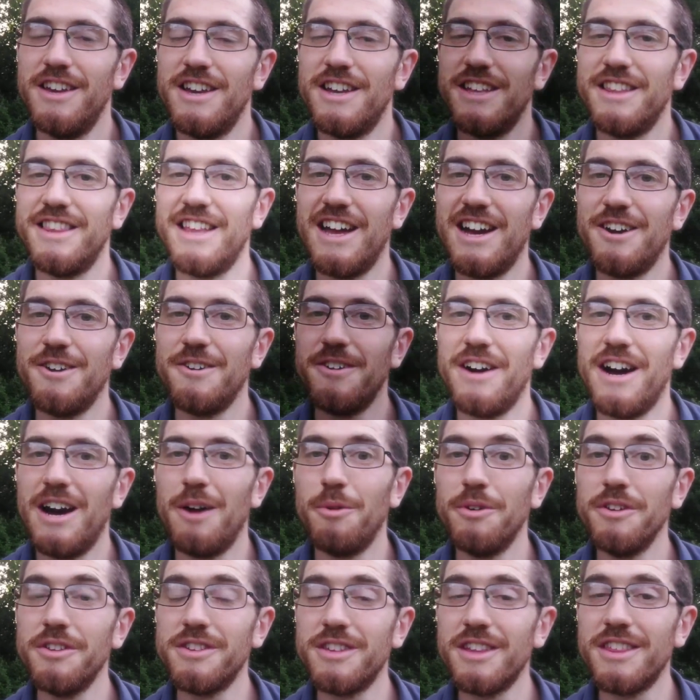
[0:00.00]
Now, I
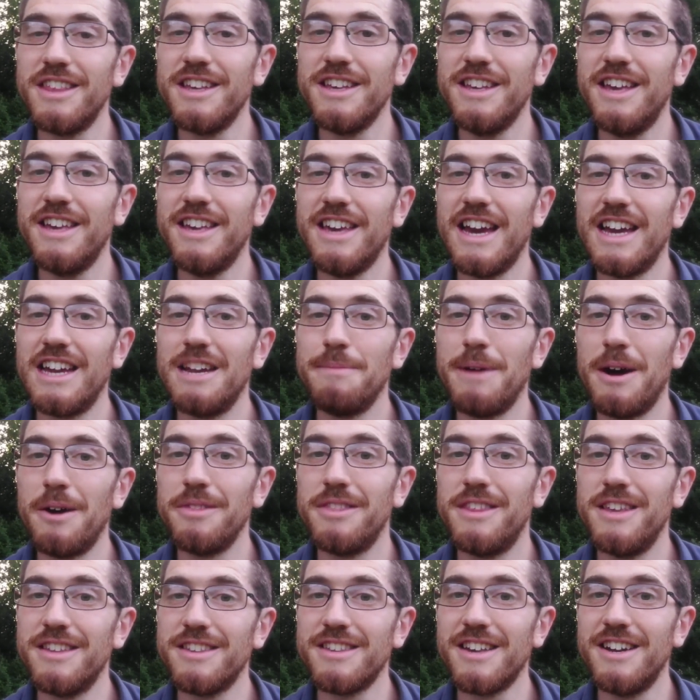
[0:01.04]
want us to think again about
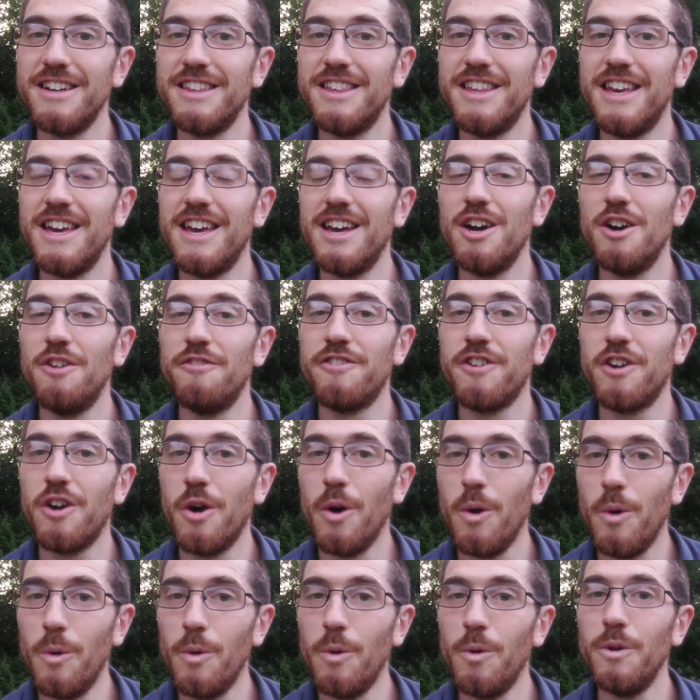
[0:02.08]
this idea of
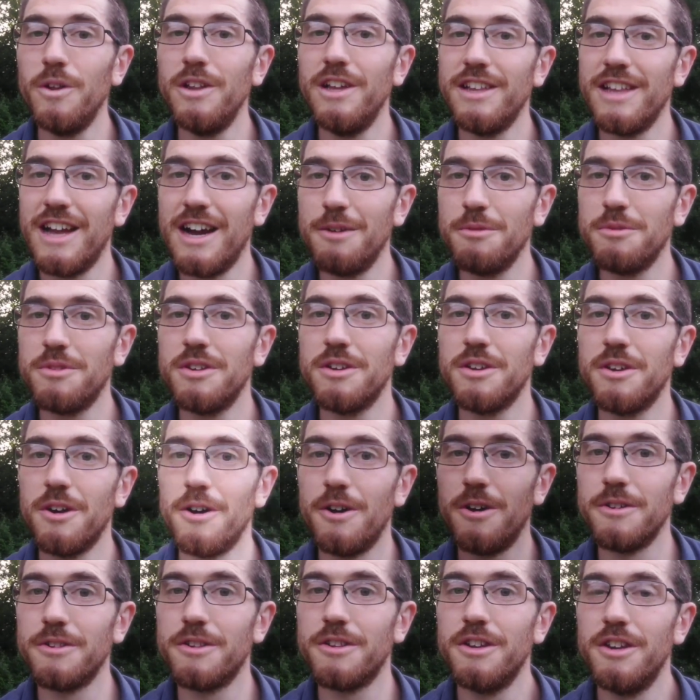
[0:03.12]
calling out to
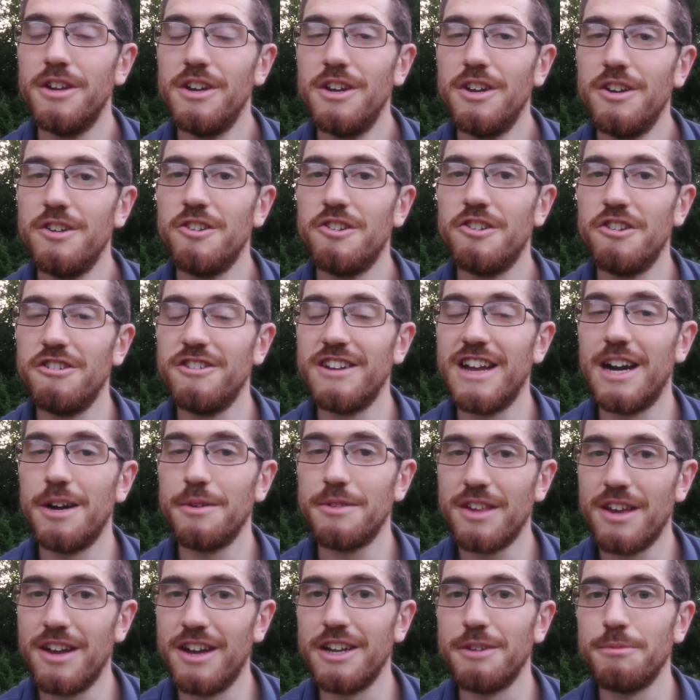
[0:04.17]
God during our
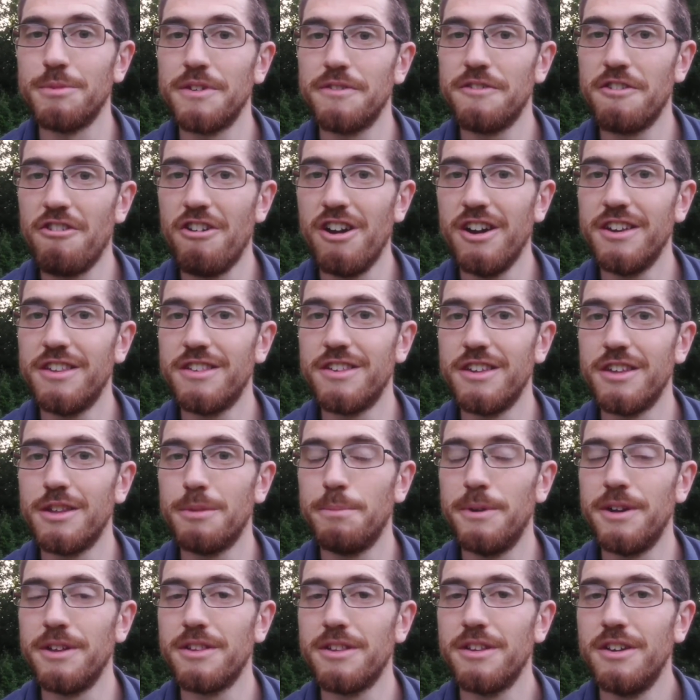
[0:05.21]
times of crisis.
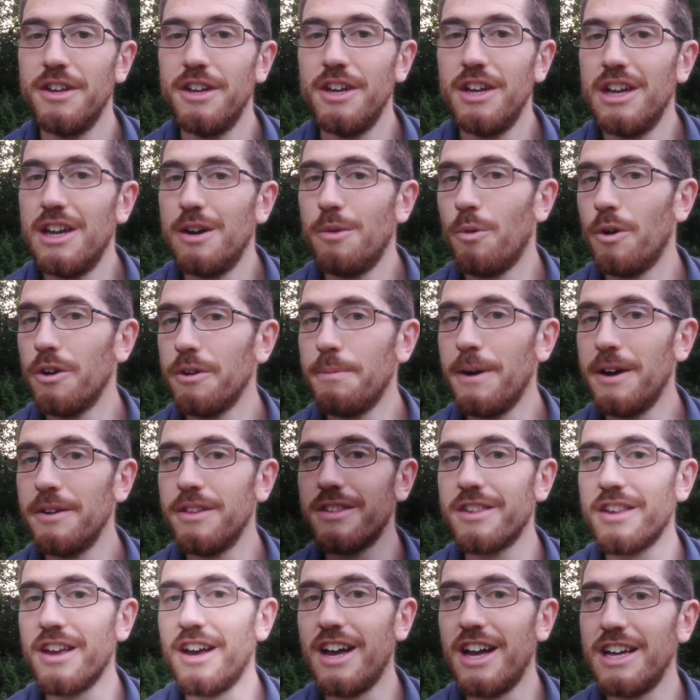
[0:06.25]
But what about the
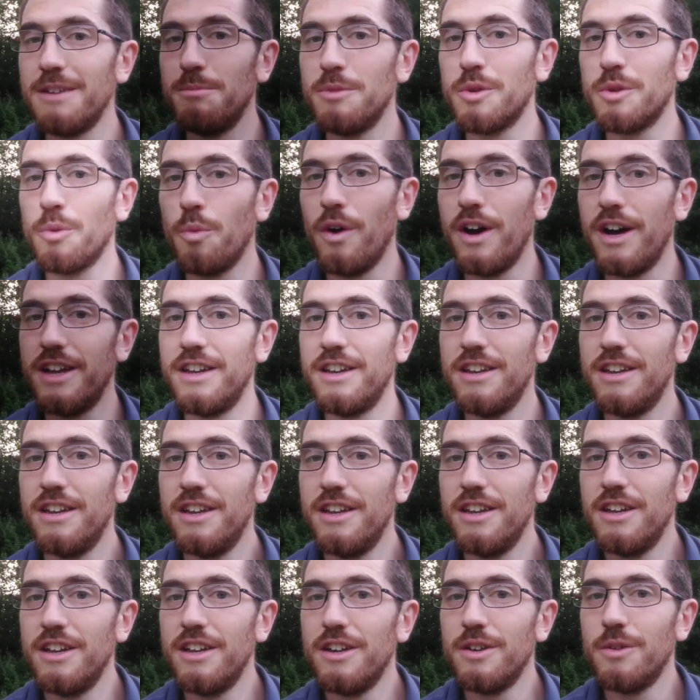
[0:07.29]
times when
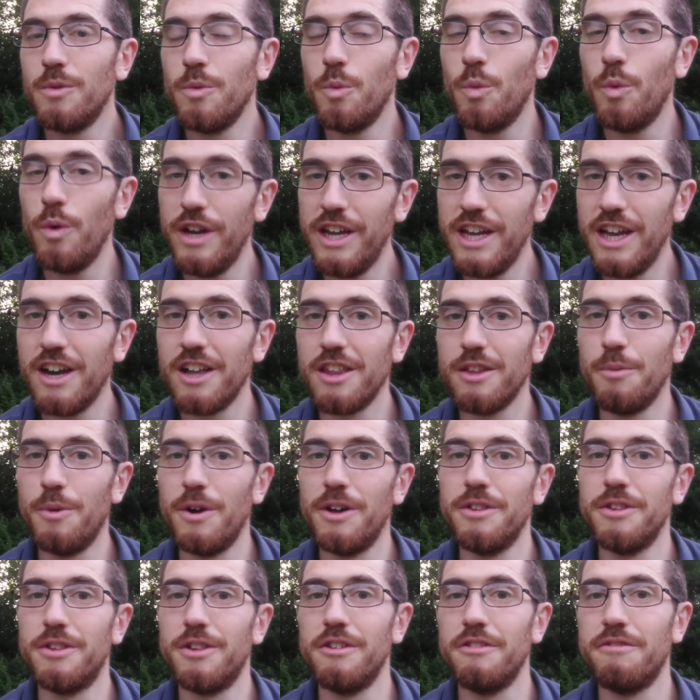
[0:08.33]
we are the
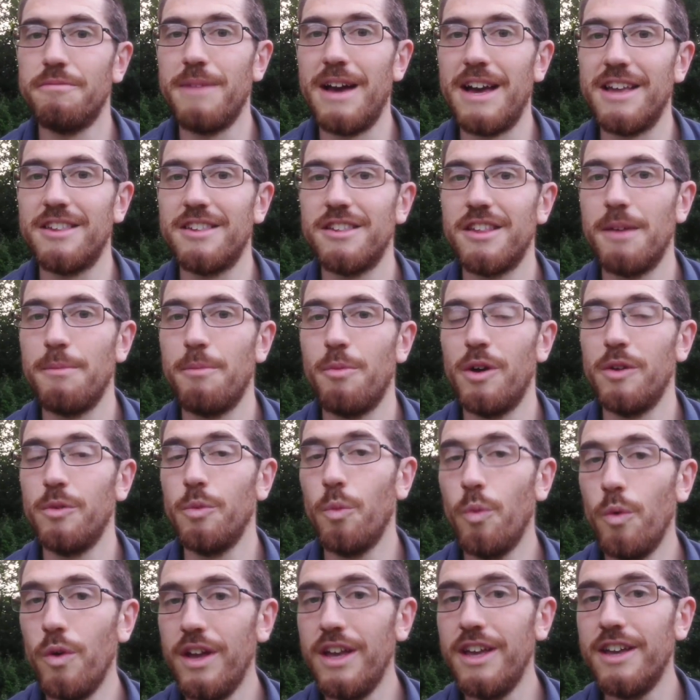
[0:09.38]
ones who've messed up, when
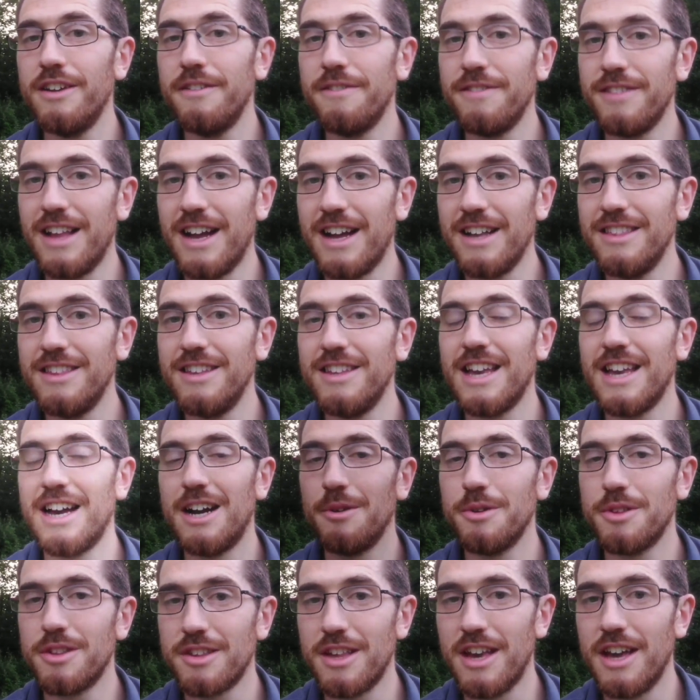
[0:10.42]
we have landed
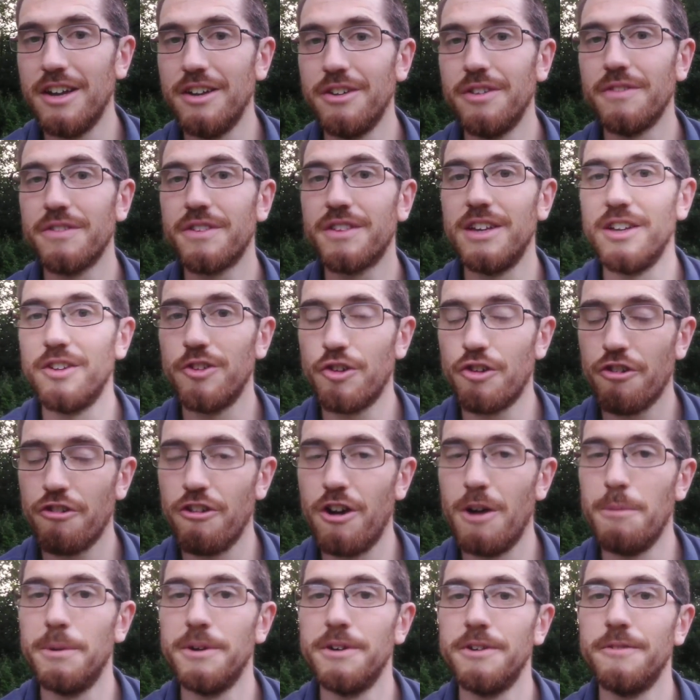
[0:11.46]
ourselves in
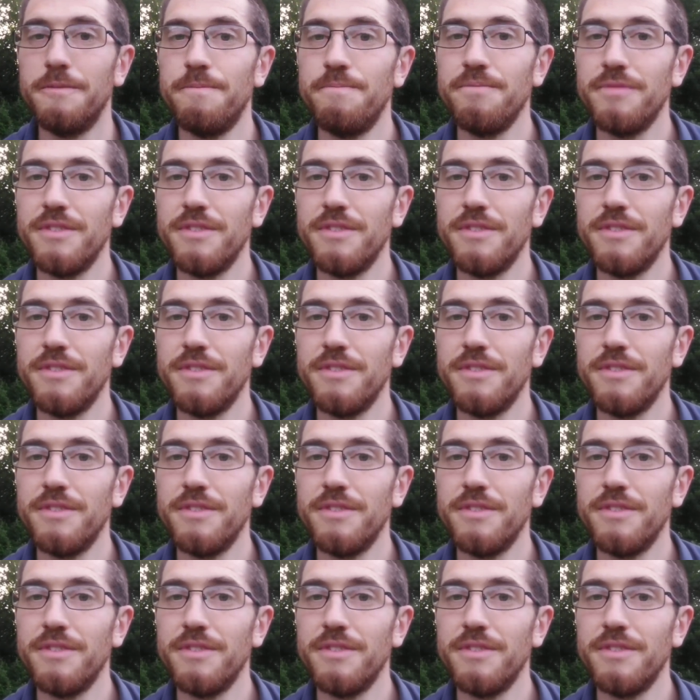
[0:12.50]
trouble?